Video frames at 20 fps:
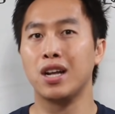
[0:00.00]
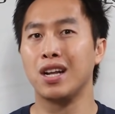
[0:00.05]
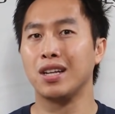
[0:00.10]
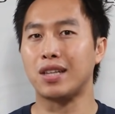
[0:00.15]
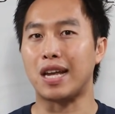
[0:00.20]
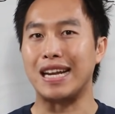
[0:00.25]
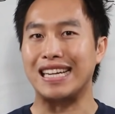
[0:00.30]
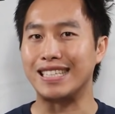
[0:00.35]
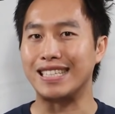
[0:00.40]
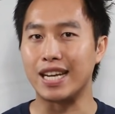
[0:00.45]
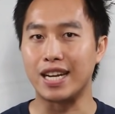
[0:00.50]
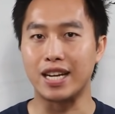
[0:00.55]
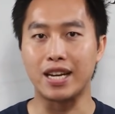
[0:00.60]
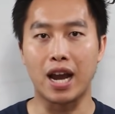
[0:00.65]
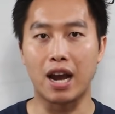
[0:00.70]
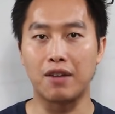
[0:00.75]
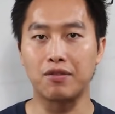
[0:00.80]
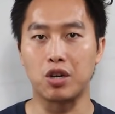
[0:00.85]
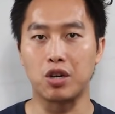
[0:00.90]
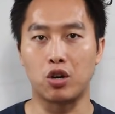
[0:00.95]
They didn't
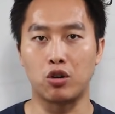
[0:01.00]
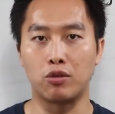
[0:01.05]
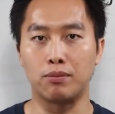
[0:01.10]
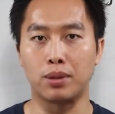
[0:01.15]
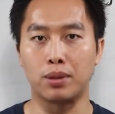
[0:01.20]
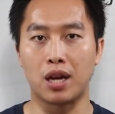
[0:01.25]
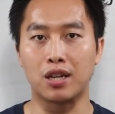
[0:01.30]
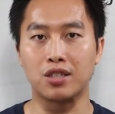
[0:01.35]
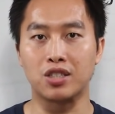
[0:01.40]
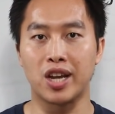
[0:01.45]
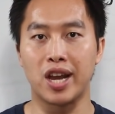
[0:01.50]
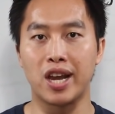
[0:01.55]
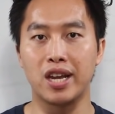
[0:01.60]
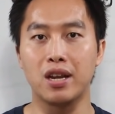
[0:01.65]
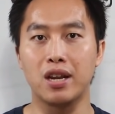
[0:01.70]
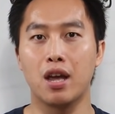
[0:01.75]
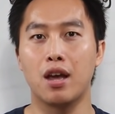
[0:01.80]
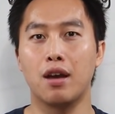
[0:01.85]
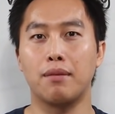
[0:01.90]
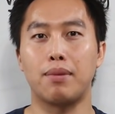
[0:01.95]
have their own blockchain,
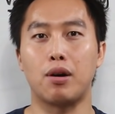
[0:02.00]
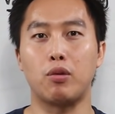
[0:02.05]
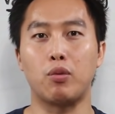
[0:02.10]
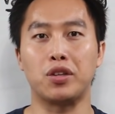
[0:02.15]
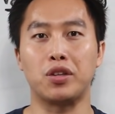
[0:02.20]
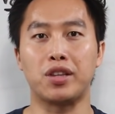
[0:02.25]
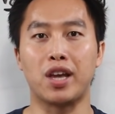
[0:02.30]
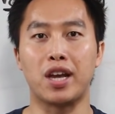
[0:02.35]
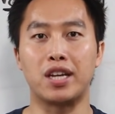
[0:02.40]
but when they